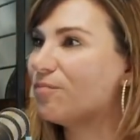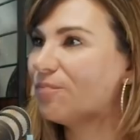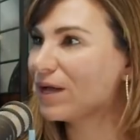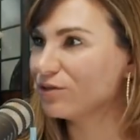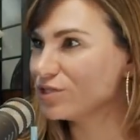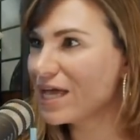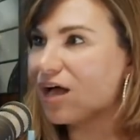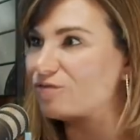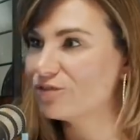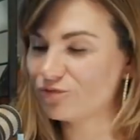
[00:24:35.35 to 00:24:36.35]
by
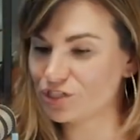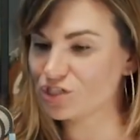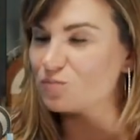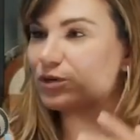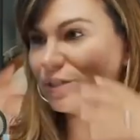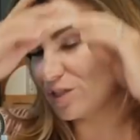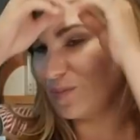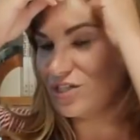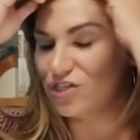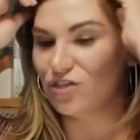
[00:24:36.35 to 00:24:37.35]
herself if we just sprinkled a
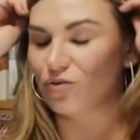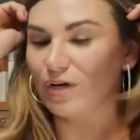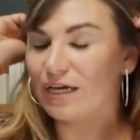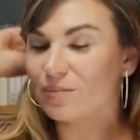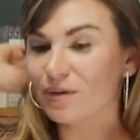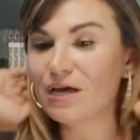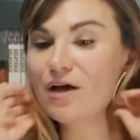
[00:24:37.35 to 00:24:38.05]
bunch in the crib.